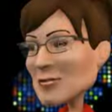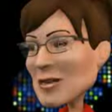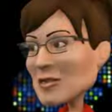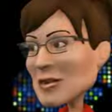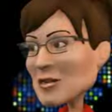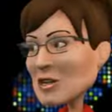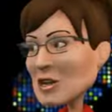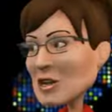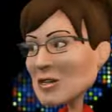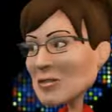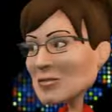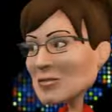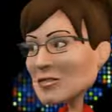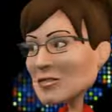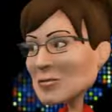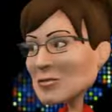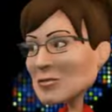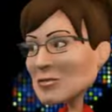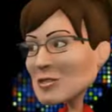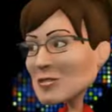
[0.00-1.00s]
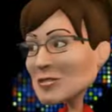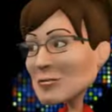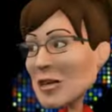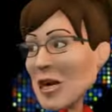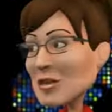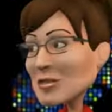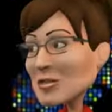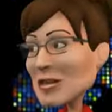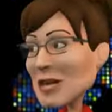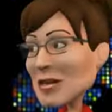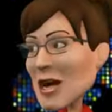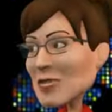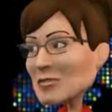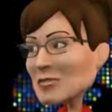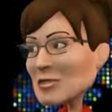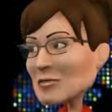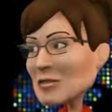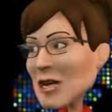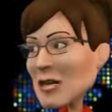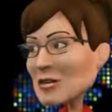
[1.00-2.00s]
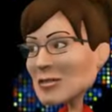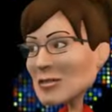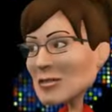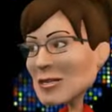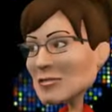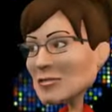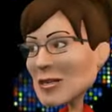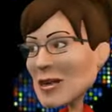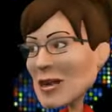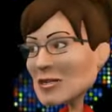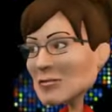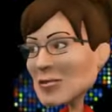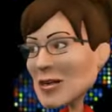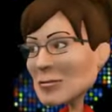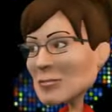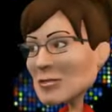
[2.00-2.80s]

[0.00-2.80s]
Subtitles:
after all, some of those border towns have already sunk into